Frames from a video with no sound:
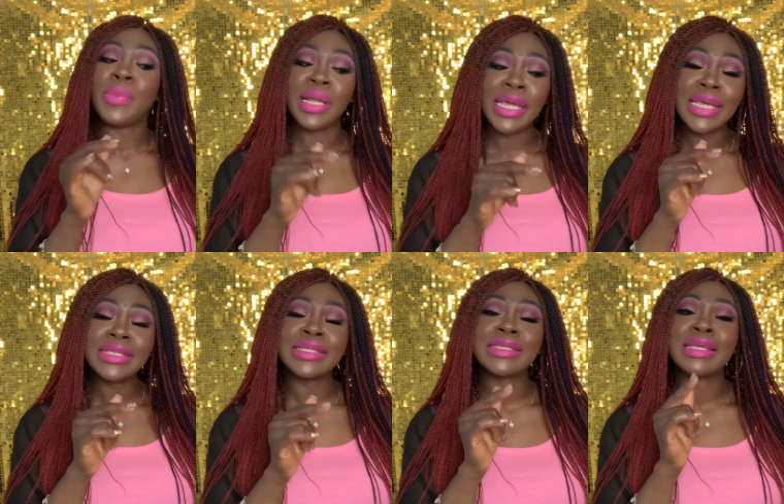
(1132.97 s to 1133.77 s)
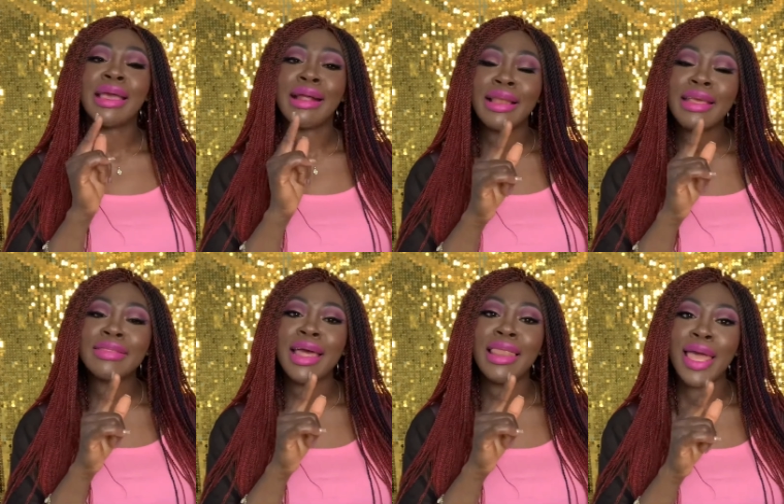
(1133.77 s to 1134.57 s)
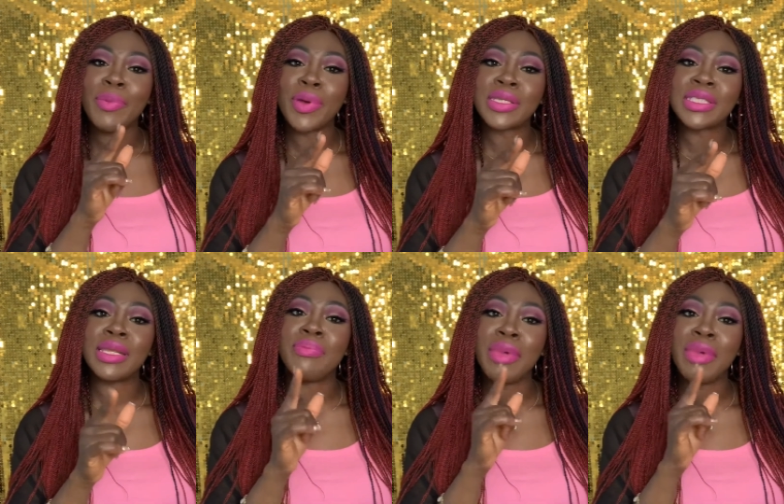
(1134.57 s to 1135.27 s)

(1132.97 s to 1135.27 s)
please click that like button.